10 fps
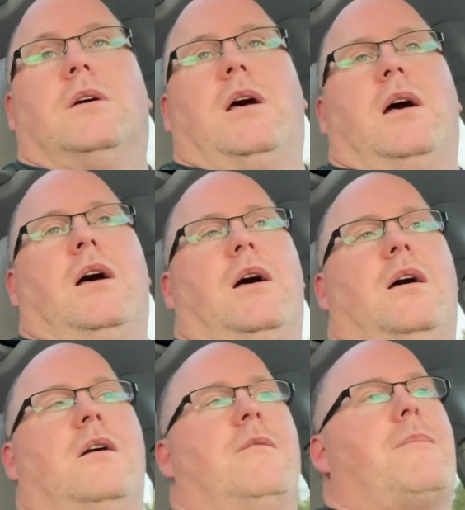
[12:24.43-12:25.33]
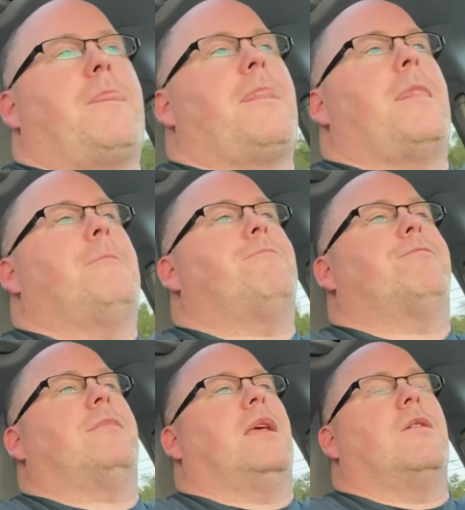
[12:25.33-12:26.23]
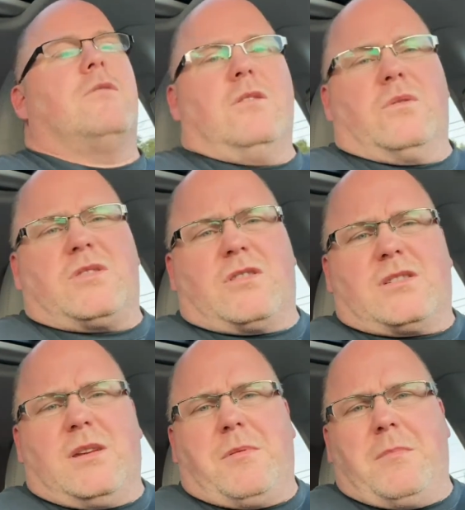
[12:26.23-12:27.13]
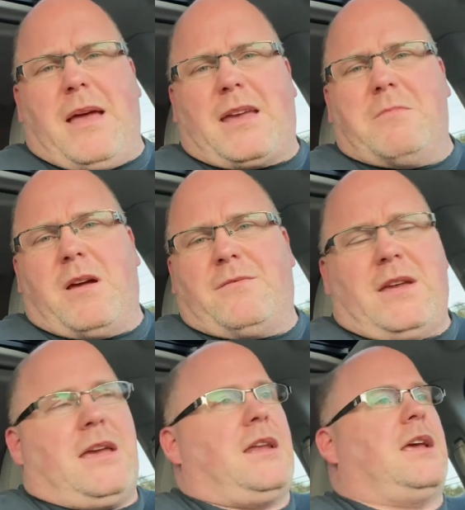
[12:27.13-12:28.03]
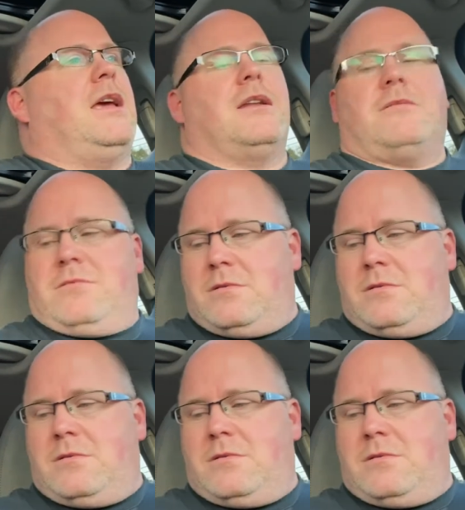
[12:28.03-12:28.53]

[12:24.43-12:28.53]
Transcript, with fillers: Um, I really want to start sleeping back in my van again.